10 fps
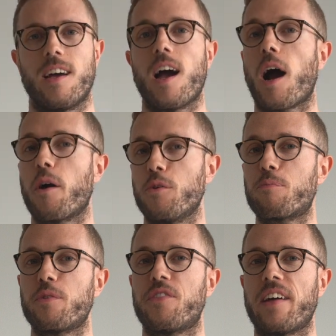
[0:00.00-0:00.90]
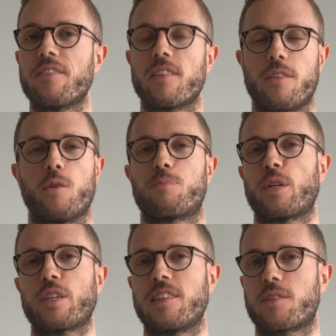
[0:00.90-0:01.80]
How you present your
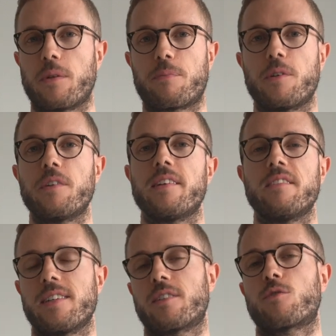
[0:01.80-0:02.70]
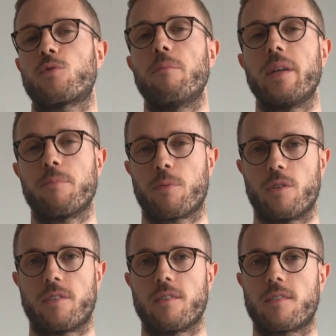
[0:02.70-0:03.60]
product description is extremely
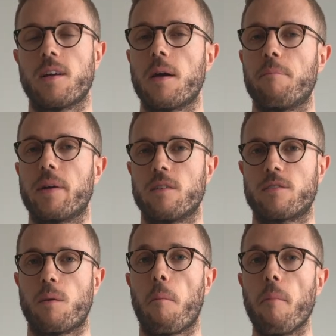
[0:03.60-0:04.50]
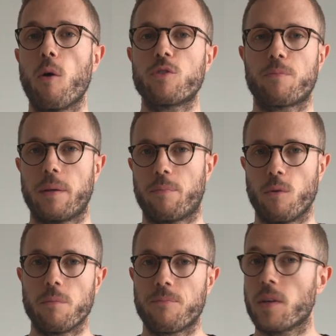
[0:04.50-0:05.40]
important because most
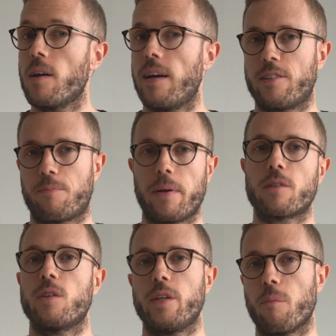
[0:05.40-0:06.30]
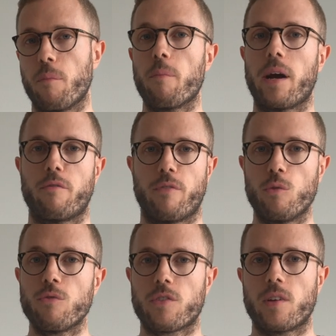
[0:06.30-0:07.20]
people, especially on mobile
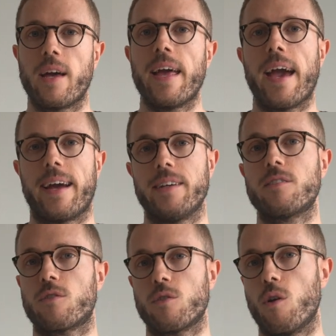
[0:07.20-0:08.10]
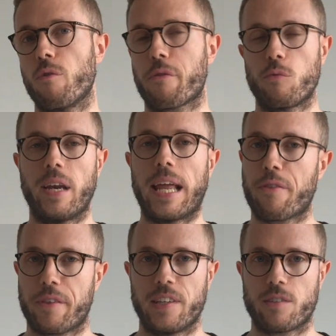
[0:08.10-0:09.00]
phones, hate to go through
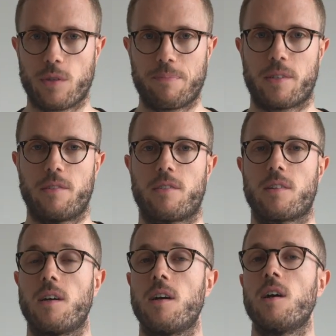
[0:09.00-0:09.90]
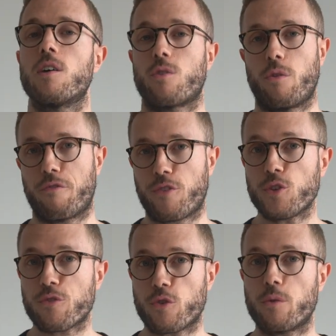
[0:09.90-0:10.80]
lengthy descriptions. So the
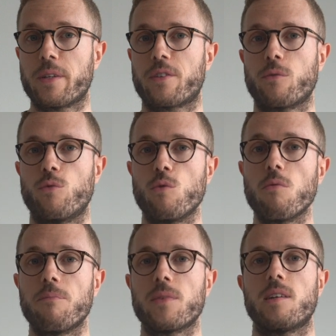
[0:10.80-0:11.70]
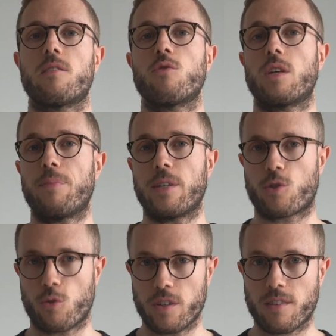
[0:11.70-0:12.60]
first formatting rule is to keep it
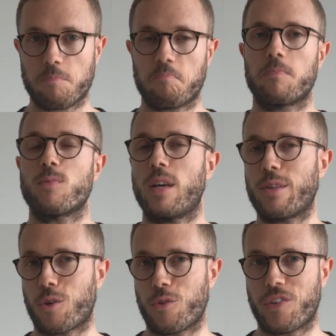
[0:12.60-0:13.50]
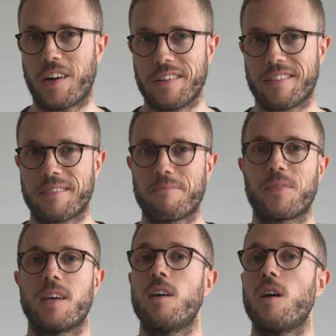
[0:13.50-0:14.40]
short and concise.
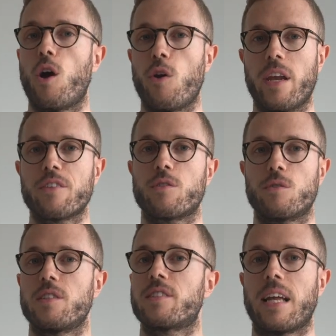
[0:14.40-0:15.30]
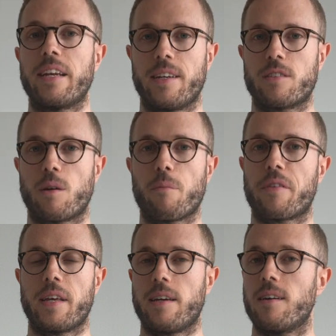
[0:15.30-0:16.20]
Unless you're selling
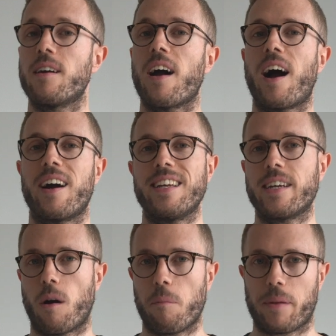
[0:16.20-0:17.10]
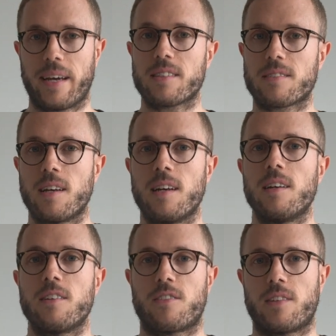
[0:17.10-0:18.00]
something highly complex,
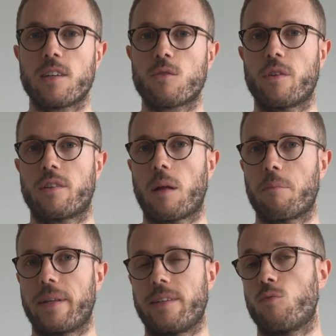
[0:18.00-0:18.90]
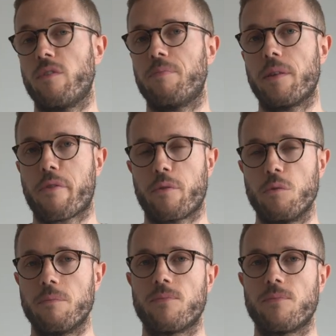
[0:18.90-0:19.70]
stick to the template we've been through.